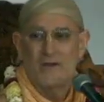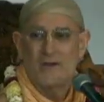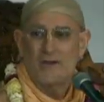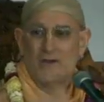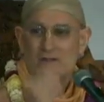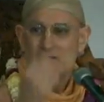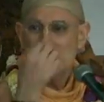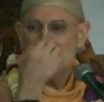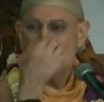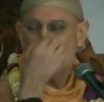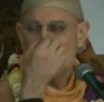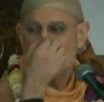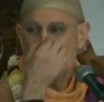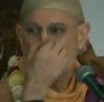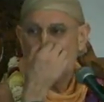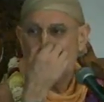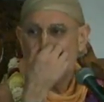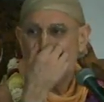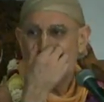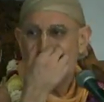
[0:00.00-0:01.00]
So
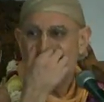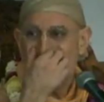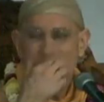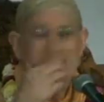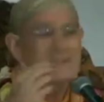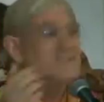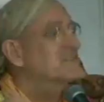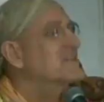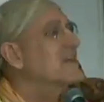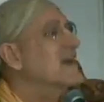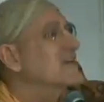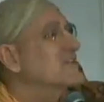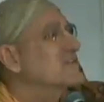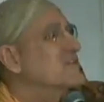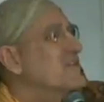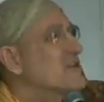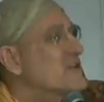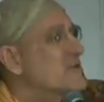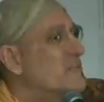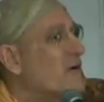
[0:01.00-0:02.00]
that's
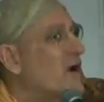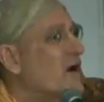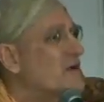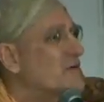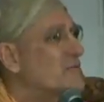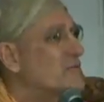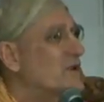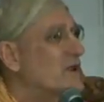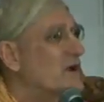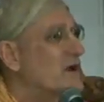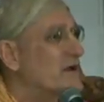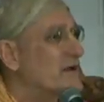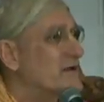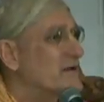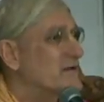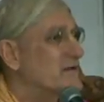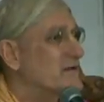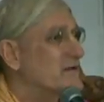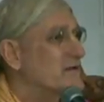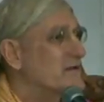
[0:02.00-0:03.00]
actually the bottom line.
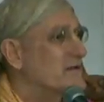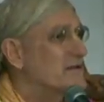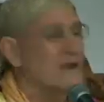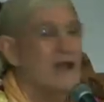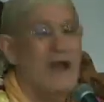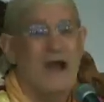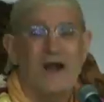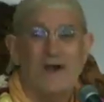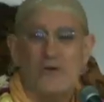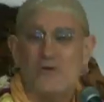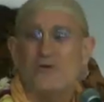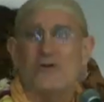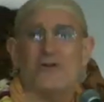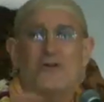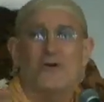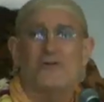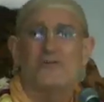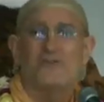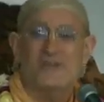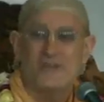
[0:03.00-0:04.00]
How
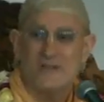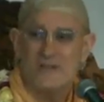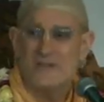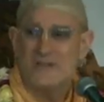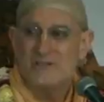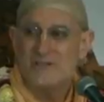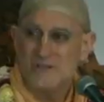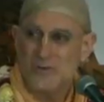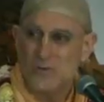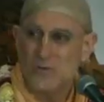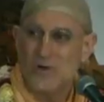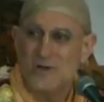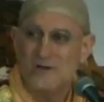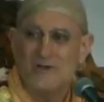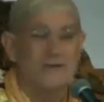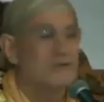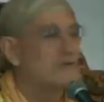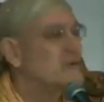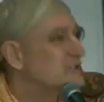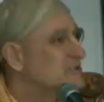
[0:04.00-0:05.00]
close it is to what
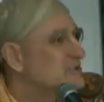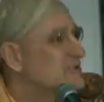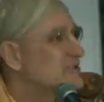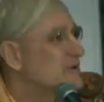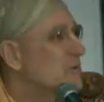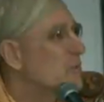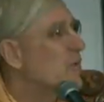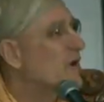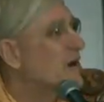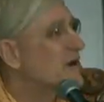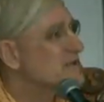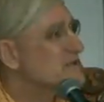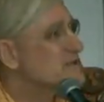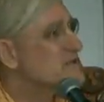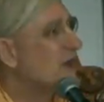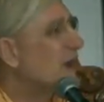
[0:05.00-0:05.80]
Krishna wants.